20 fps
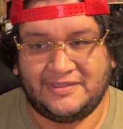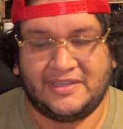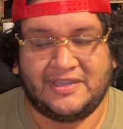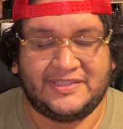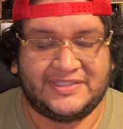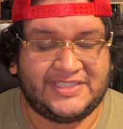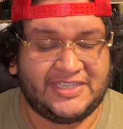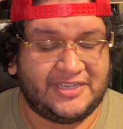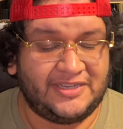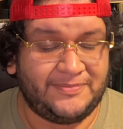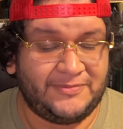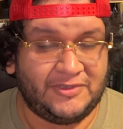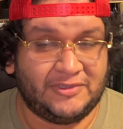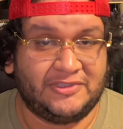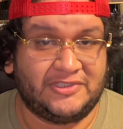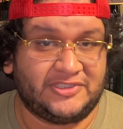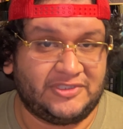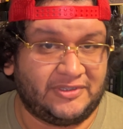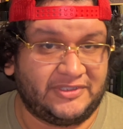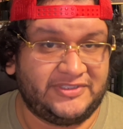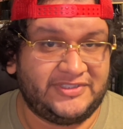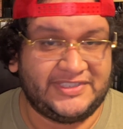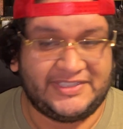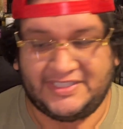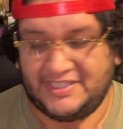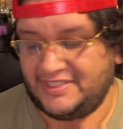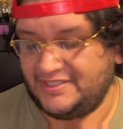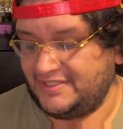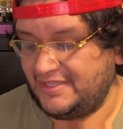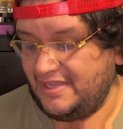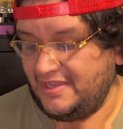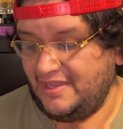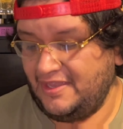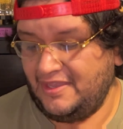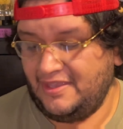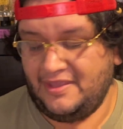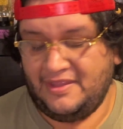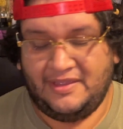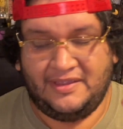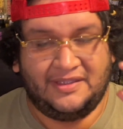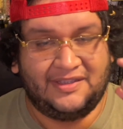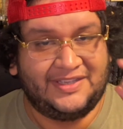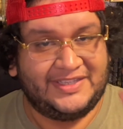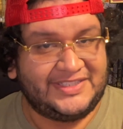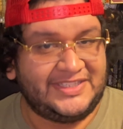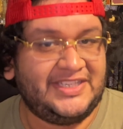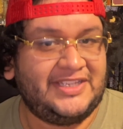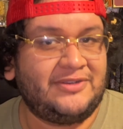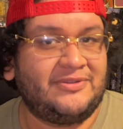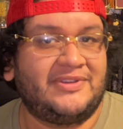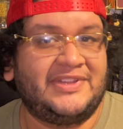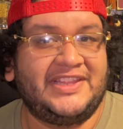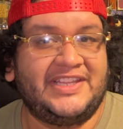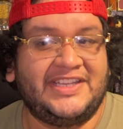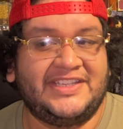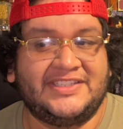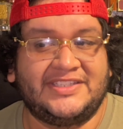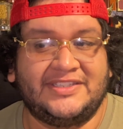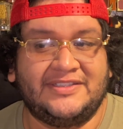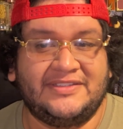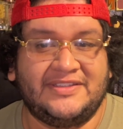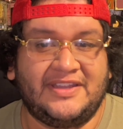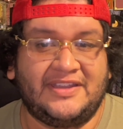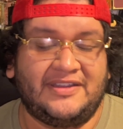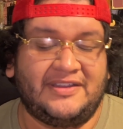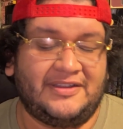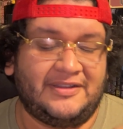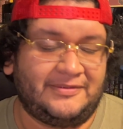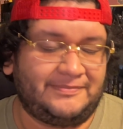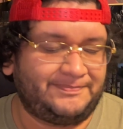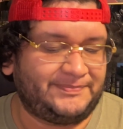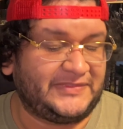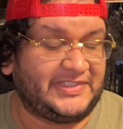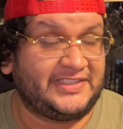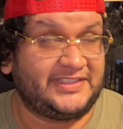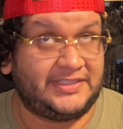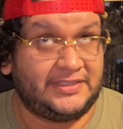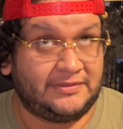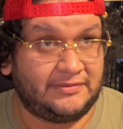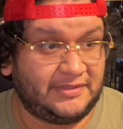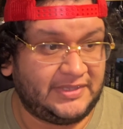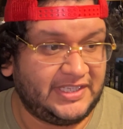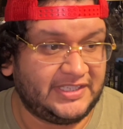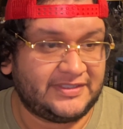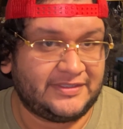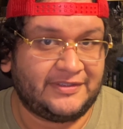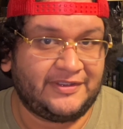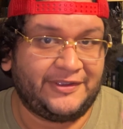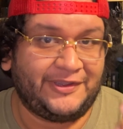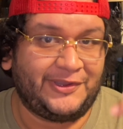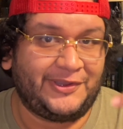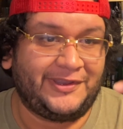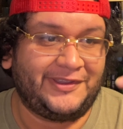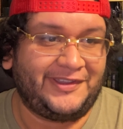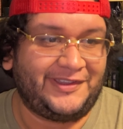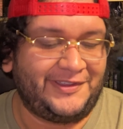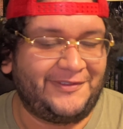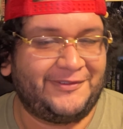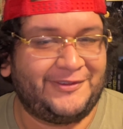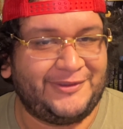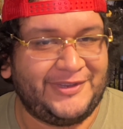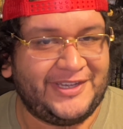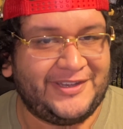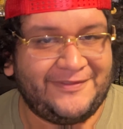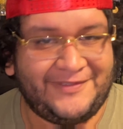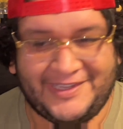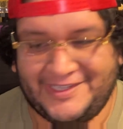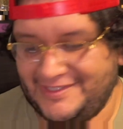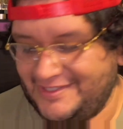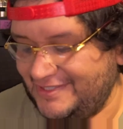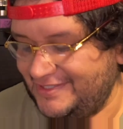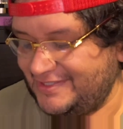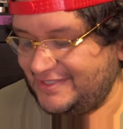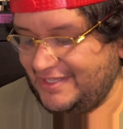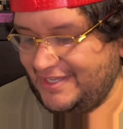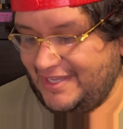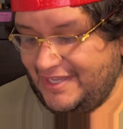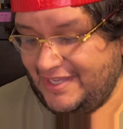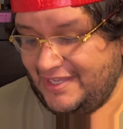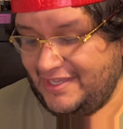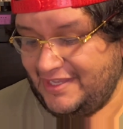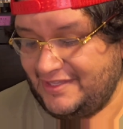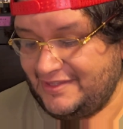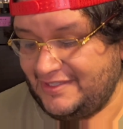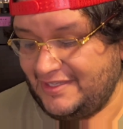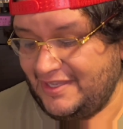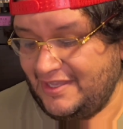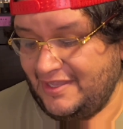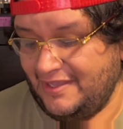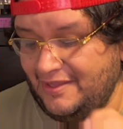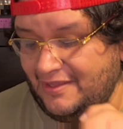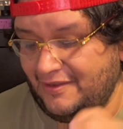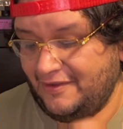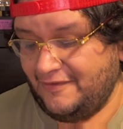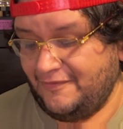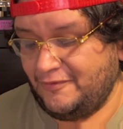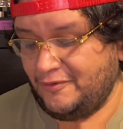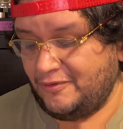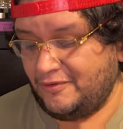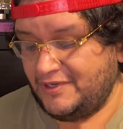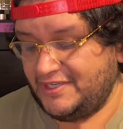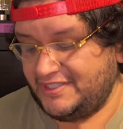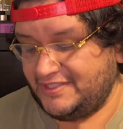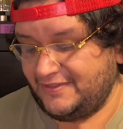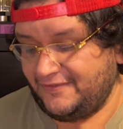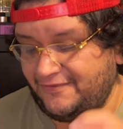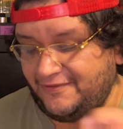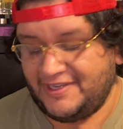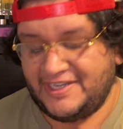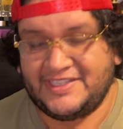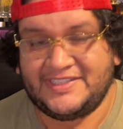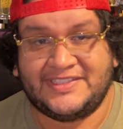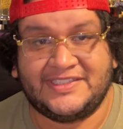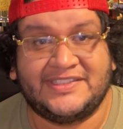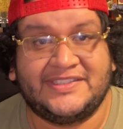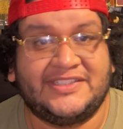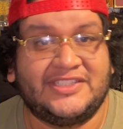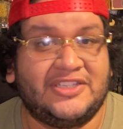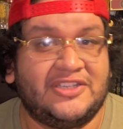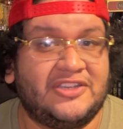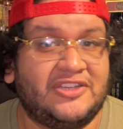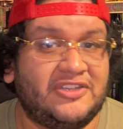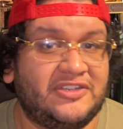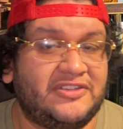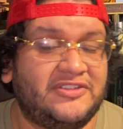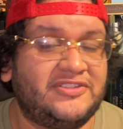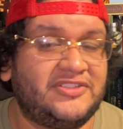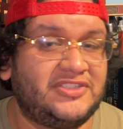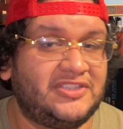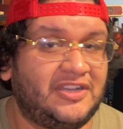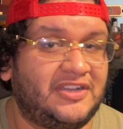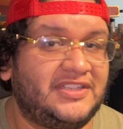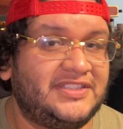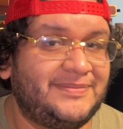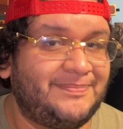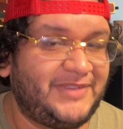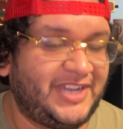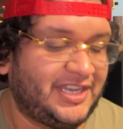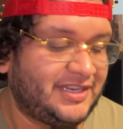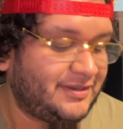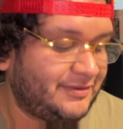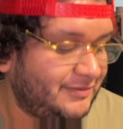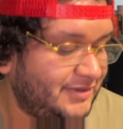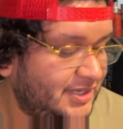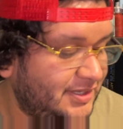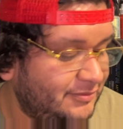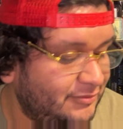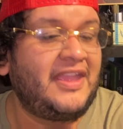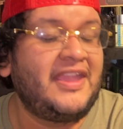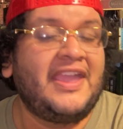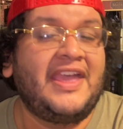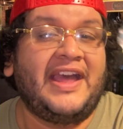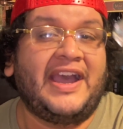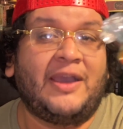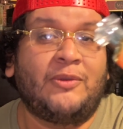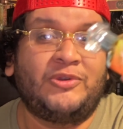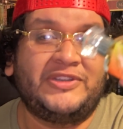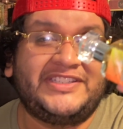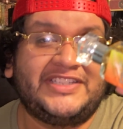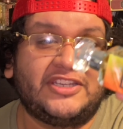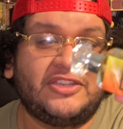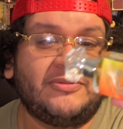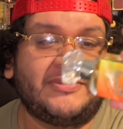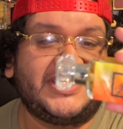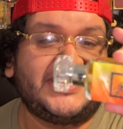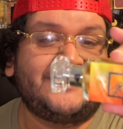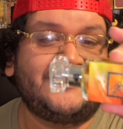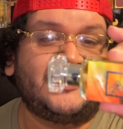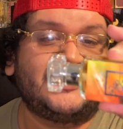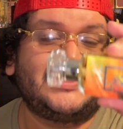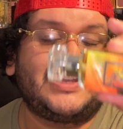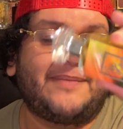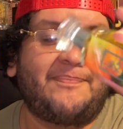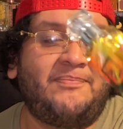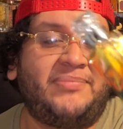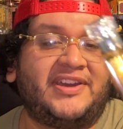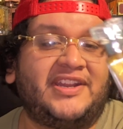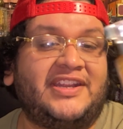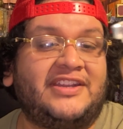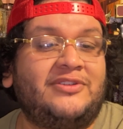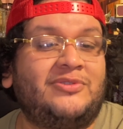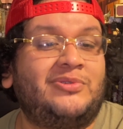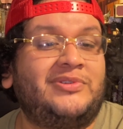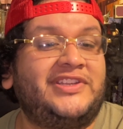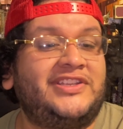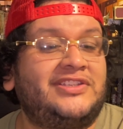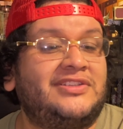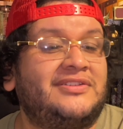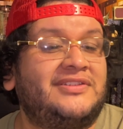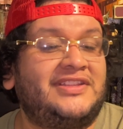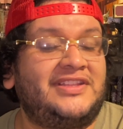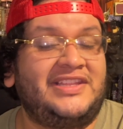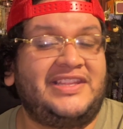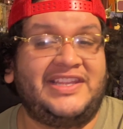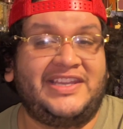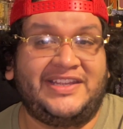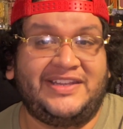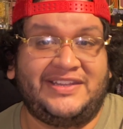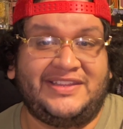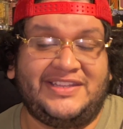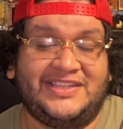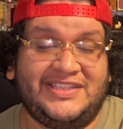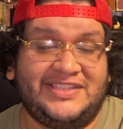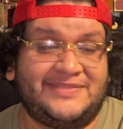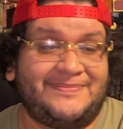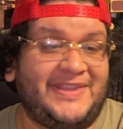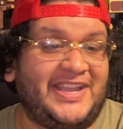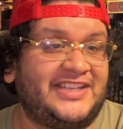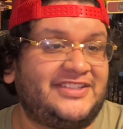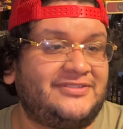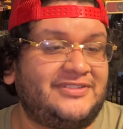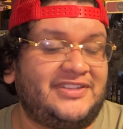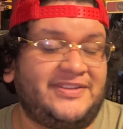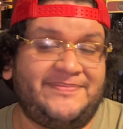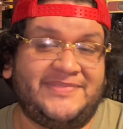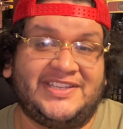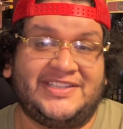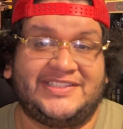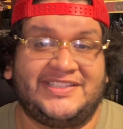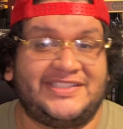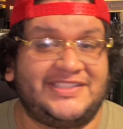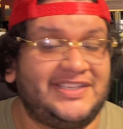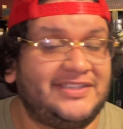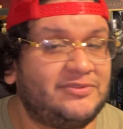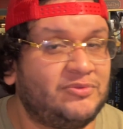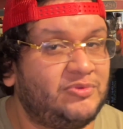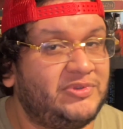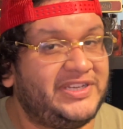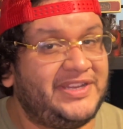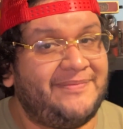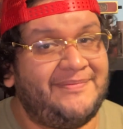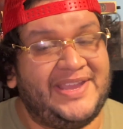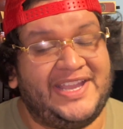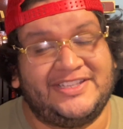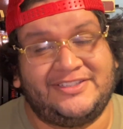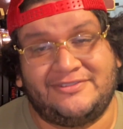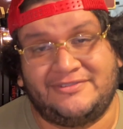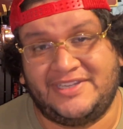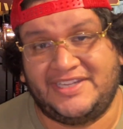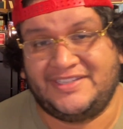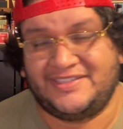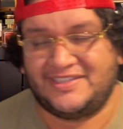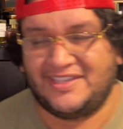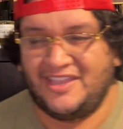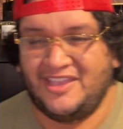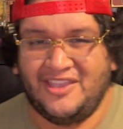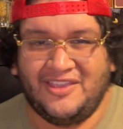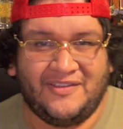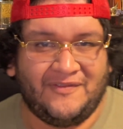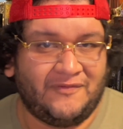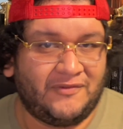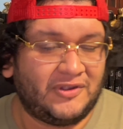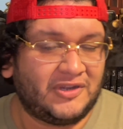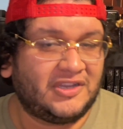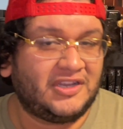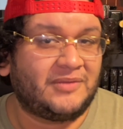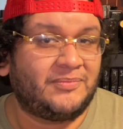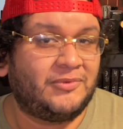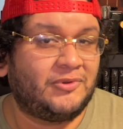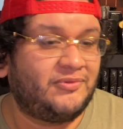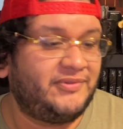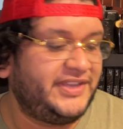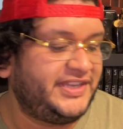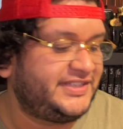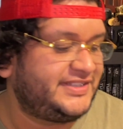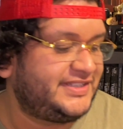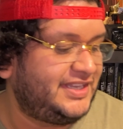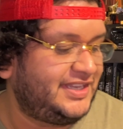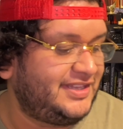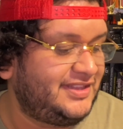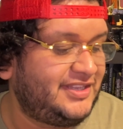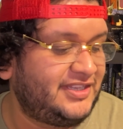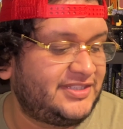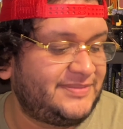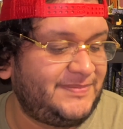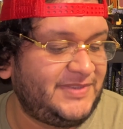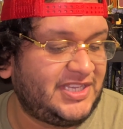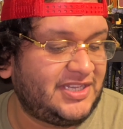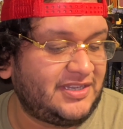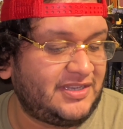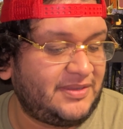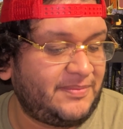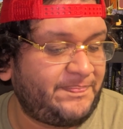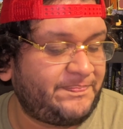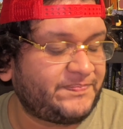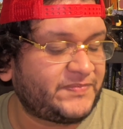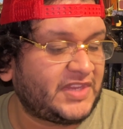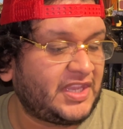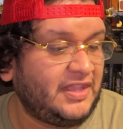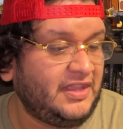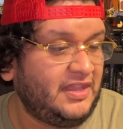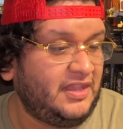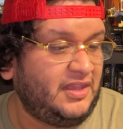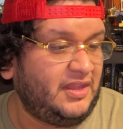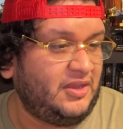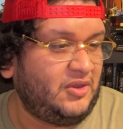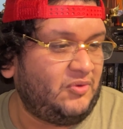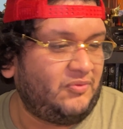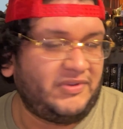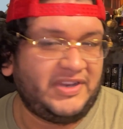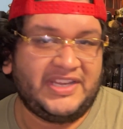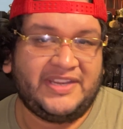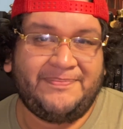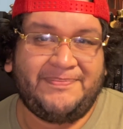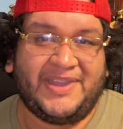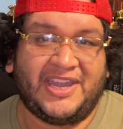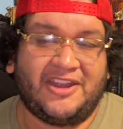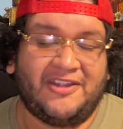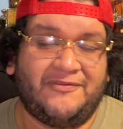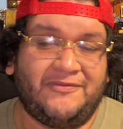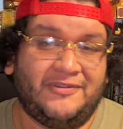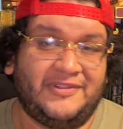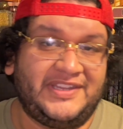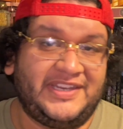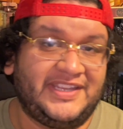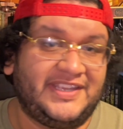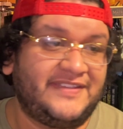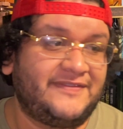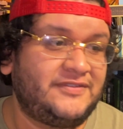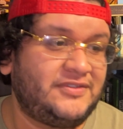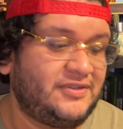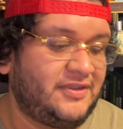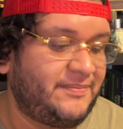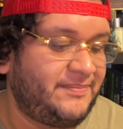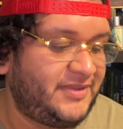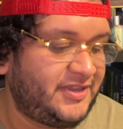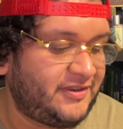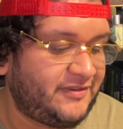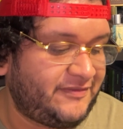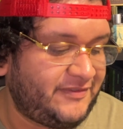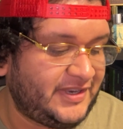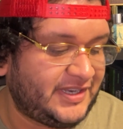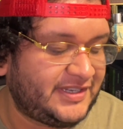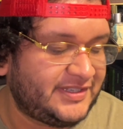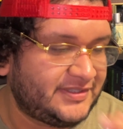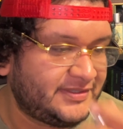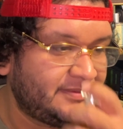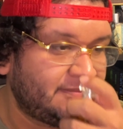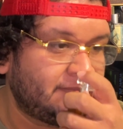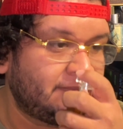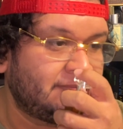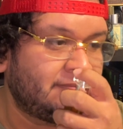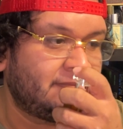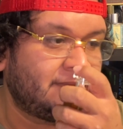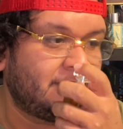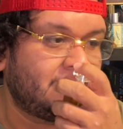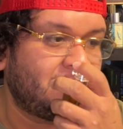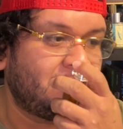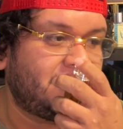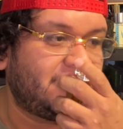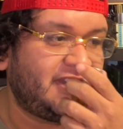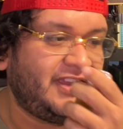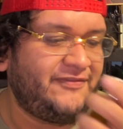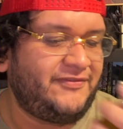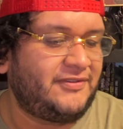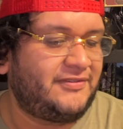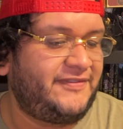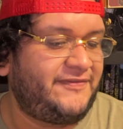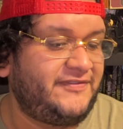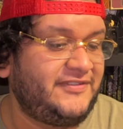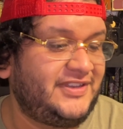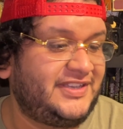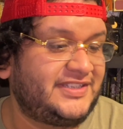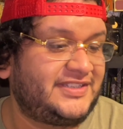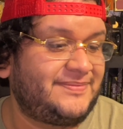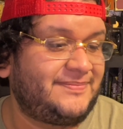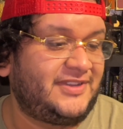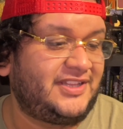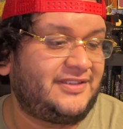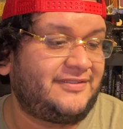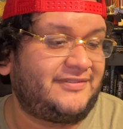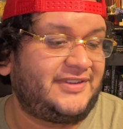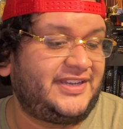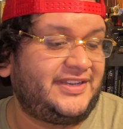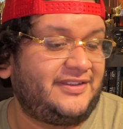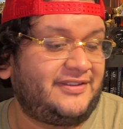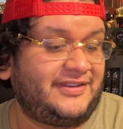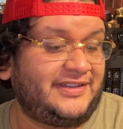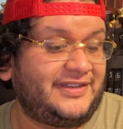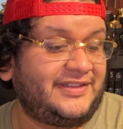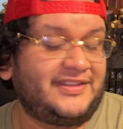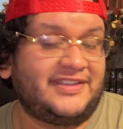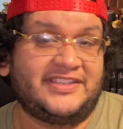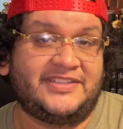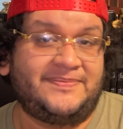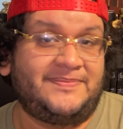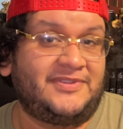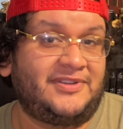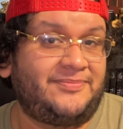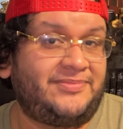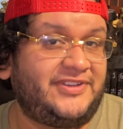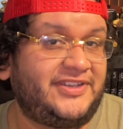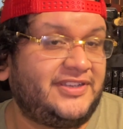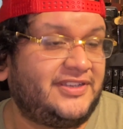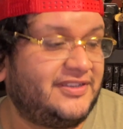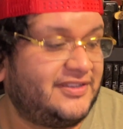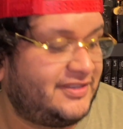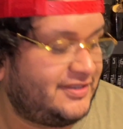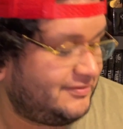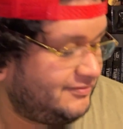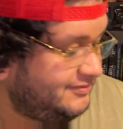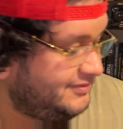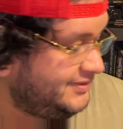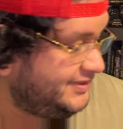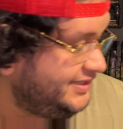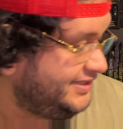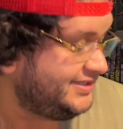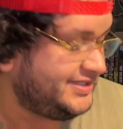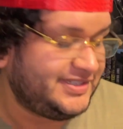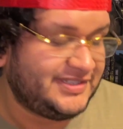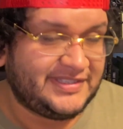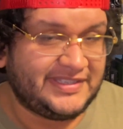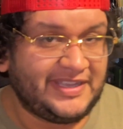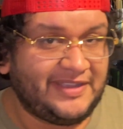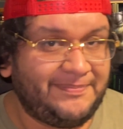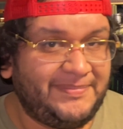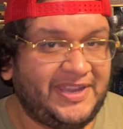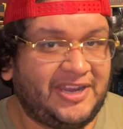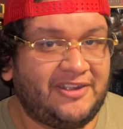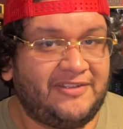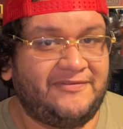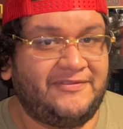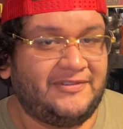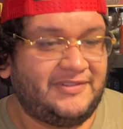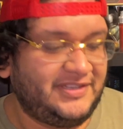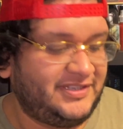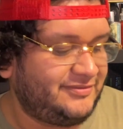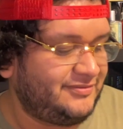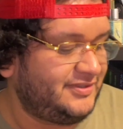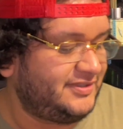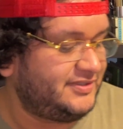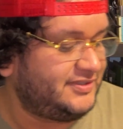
Terry Mugler's Ultra Zest, Casino Elixir of Creed Aventus, and of course Francis Kurt John's Baccarat Root. I would tell you what it smells like, but I do need to let these macerate because they say when it macerates for a couple weeks, it does become really powerful and it gives you a better fragrance. But off the rip, you can smell it right here, and it does smell pretty good. It's just how powerful this one.